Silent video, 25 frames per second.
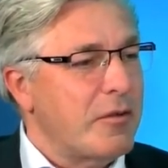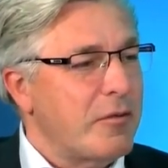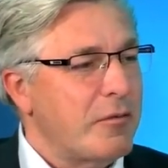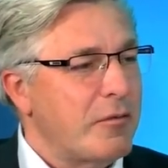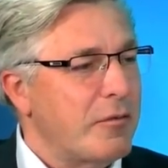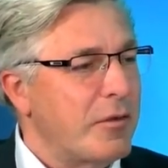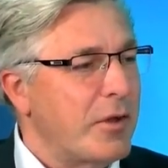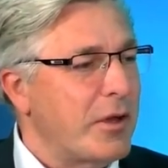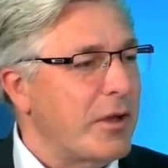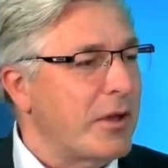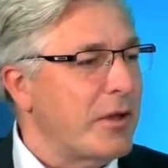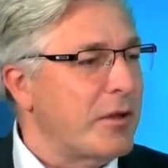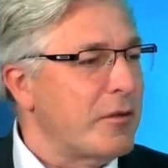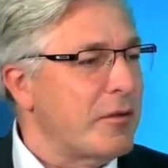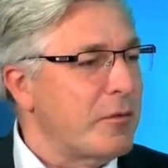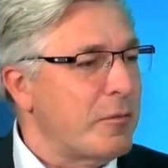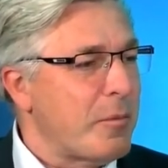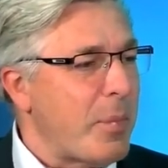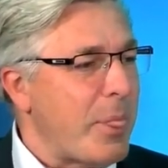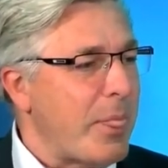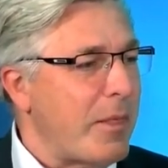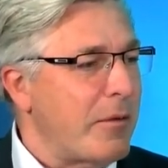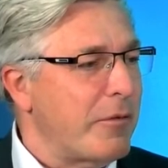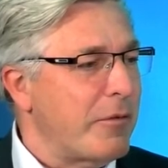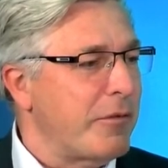the
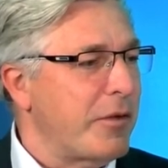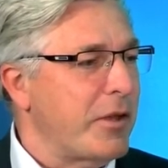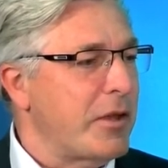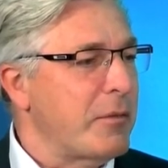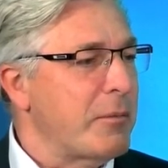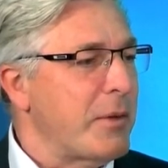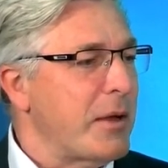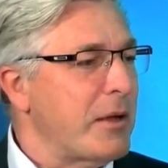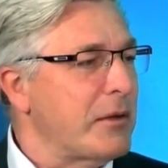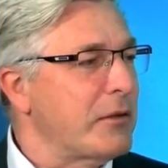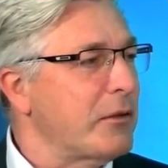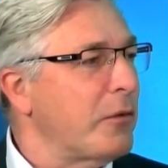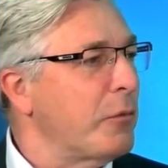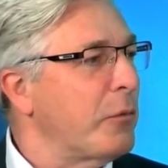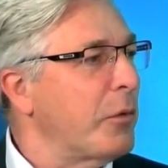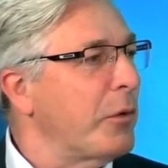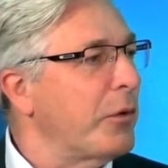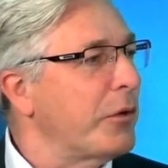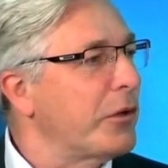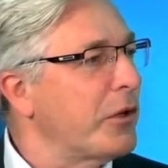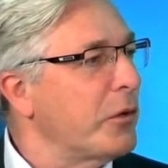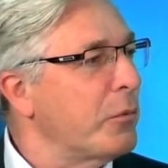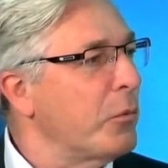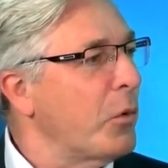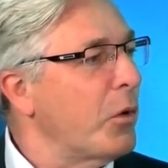female are
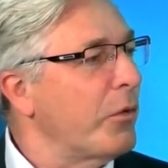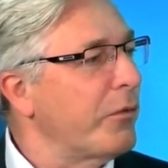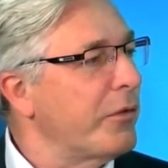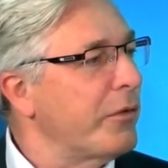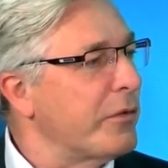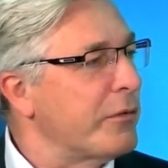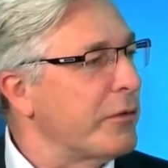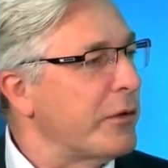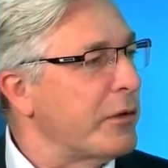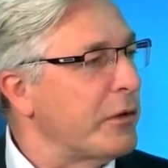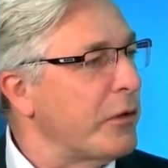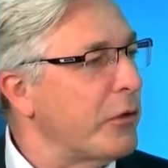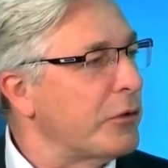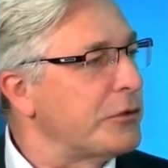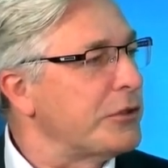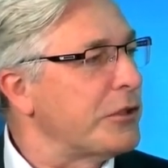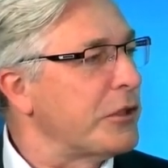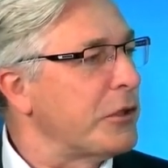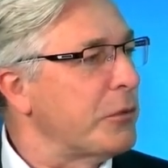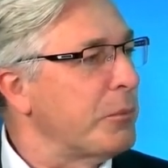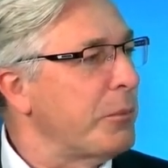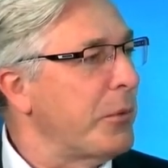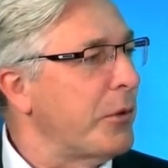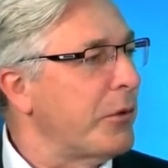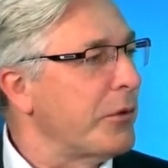working more with the
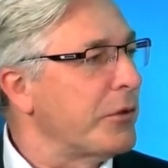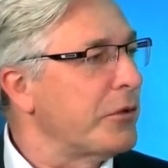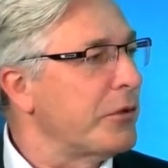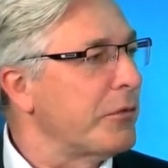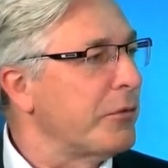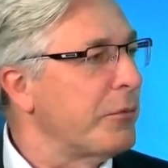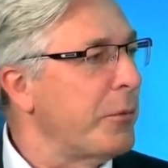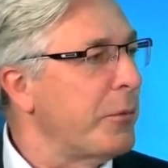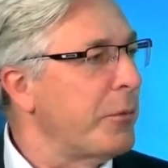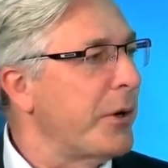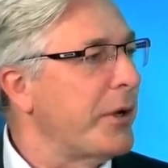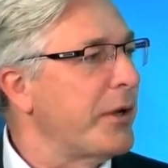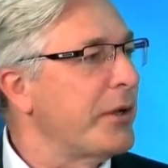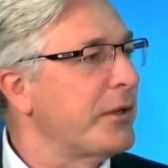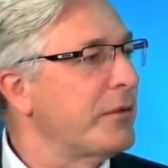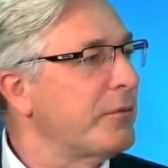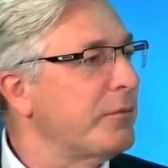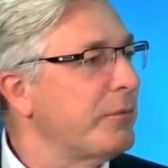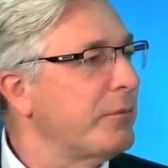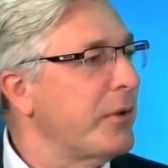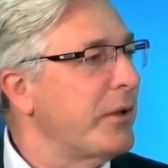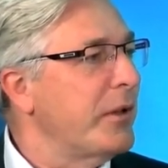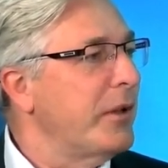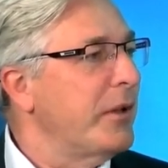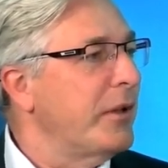logical part of the brain
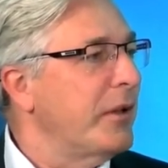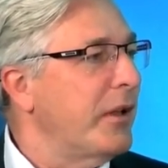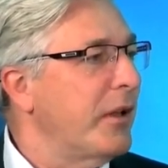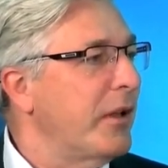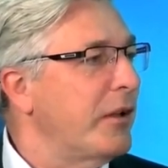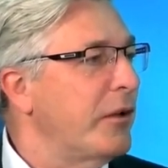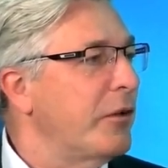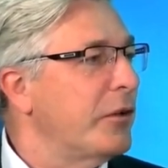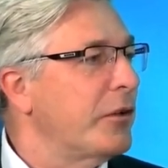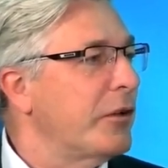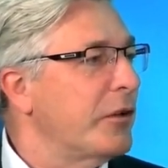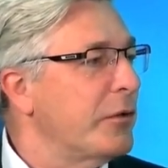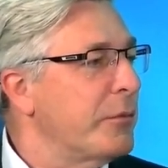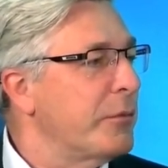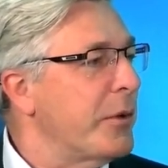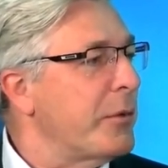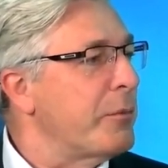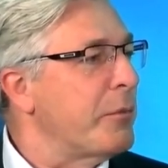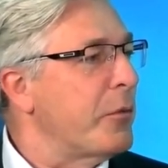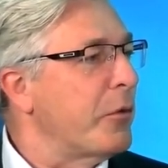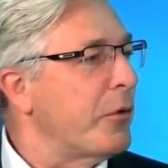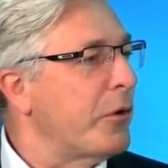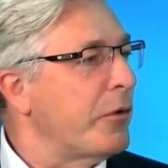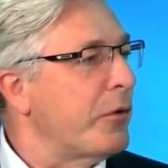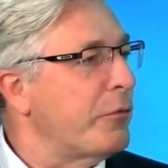and look a little bit
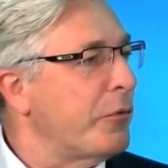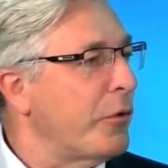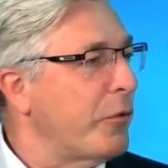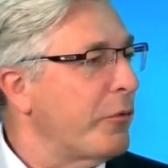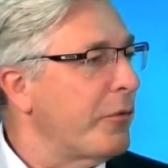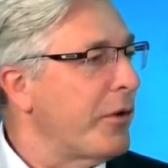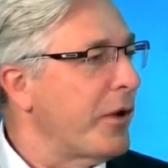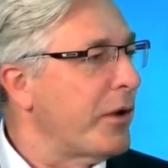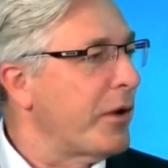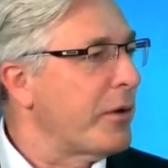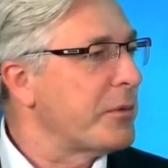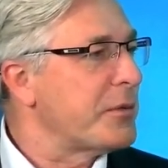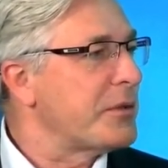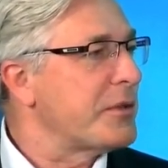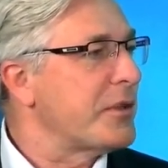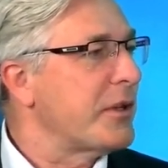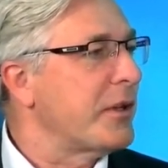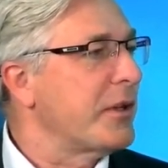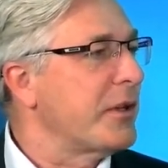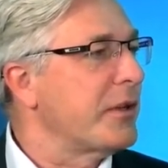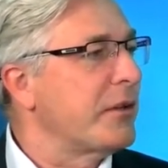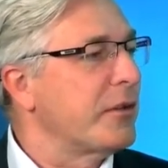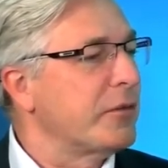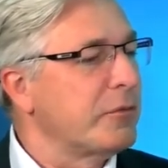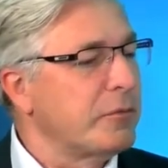more from the
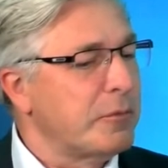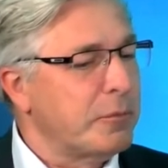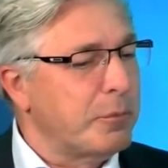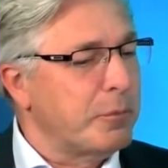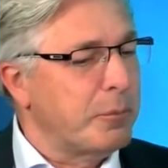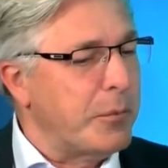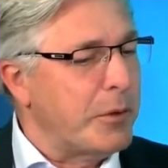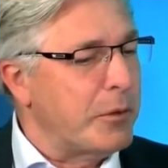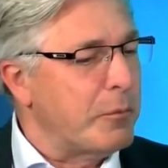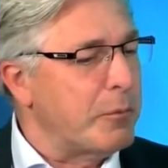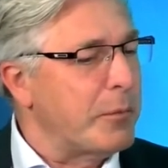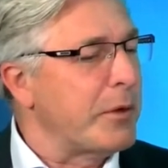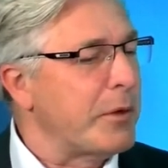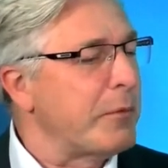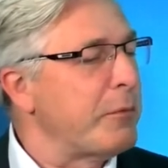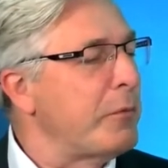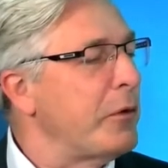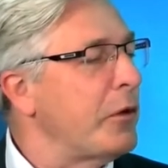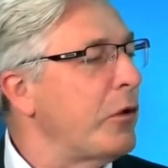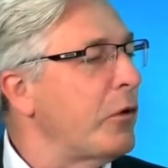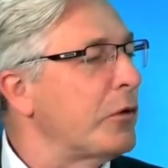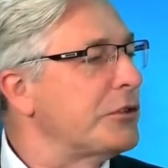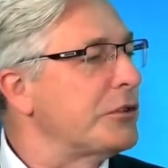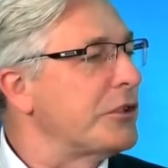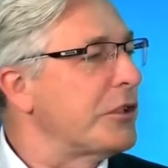outside and be more
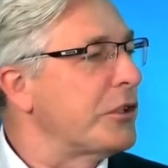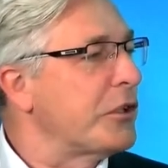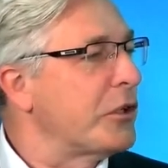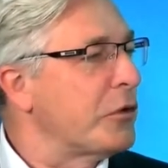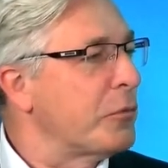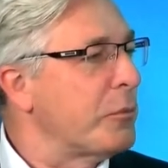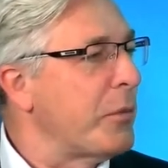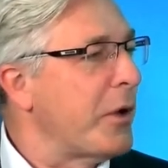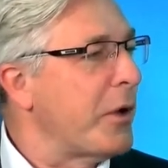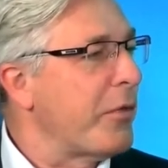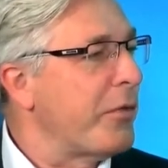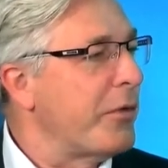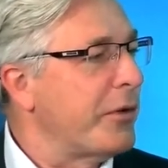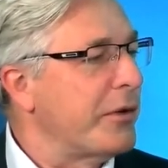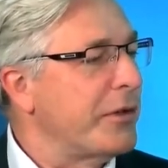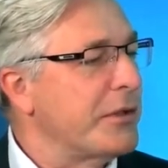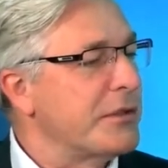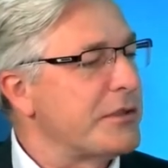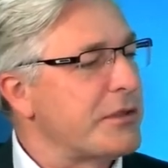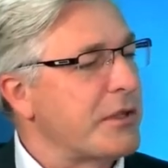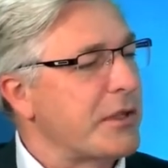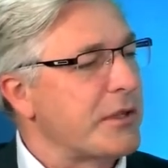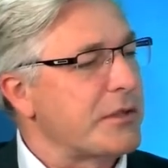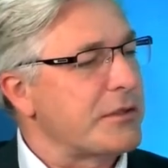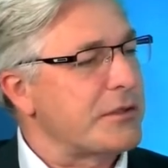logical about the
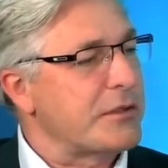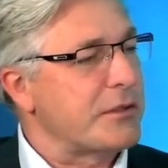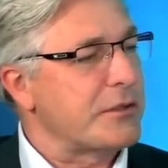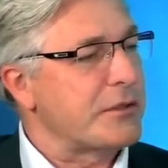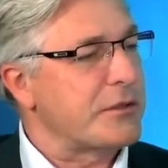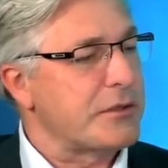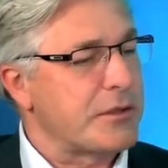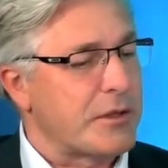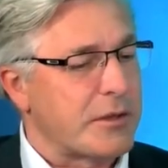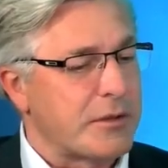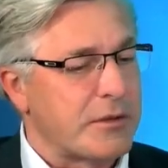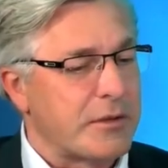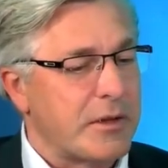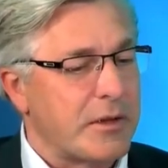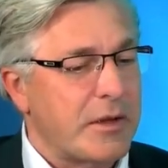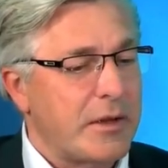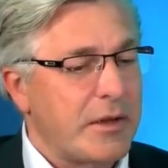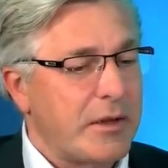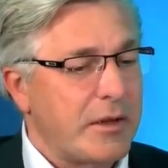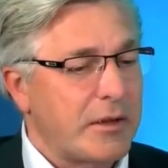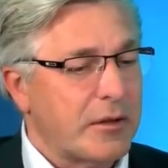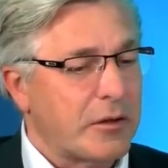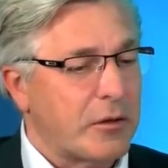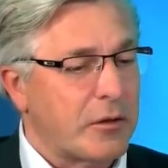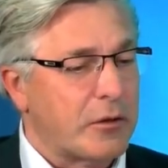discussions and
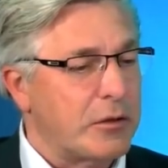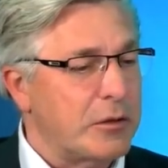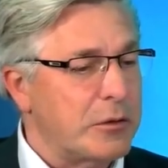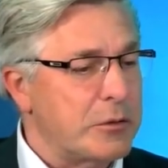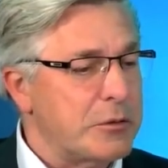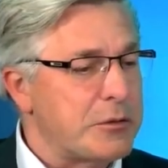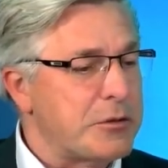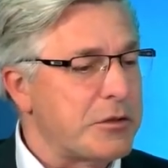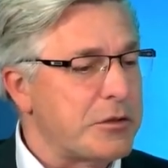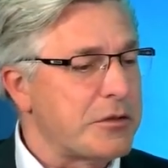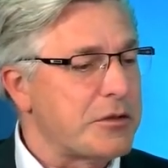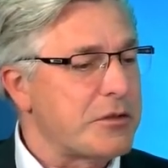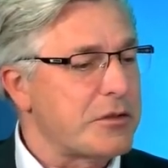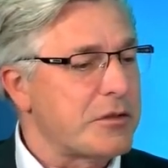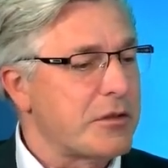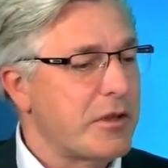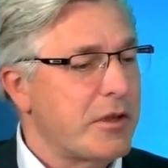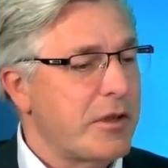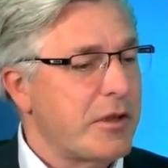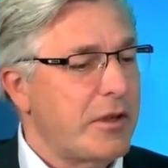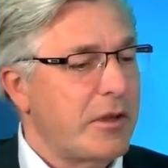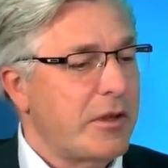conclusions.